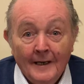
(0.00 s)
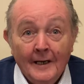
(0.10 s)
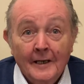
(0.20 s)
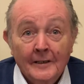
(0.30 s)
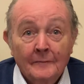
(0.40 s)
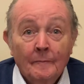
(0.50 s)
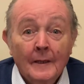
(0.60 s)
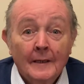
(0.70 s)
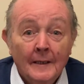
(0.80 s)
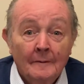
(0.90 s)
Hi,
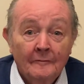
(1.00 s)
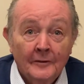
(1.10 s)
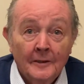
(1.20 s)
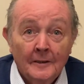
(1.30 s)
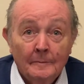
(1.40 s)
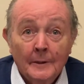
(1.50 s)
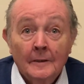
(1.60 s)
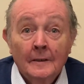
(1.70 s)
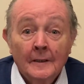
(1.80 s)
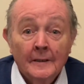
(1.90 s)
I'm Phil Harbottle.
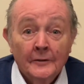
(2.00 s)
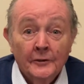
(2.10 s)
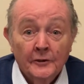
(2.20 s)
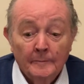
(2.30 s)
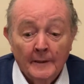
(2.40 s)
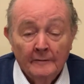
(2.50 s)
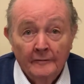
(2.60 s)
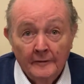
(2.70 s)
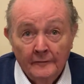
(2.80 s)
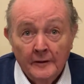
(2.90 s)
This is my
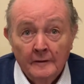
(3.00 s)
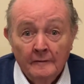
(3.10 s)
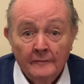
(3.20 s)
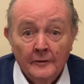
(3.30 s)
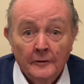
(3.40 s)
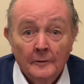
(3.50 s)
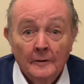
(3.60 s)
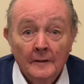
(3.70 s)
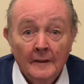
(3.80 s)
15th video